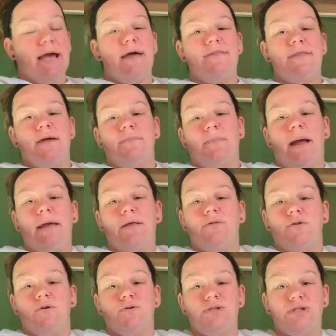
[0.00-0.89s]
and they might
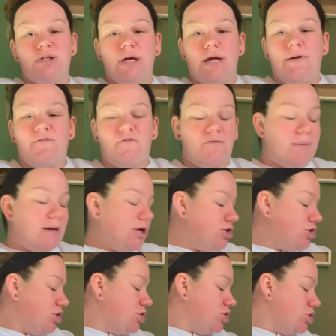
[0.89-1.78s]
lose your
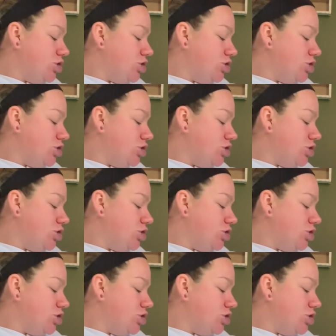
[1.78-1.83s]
information,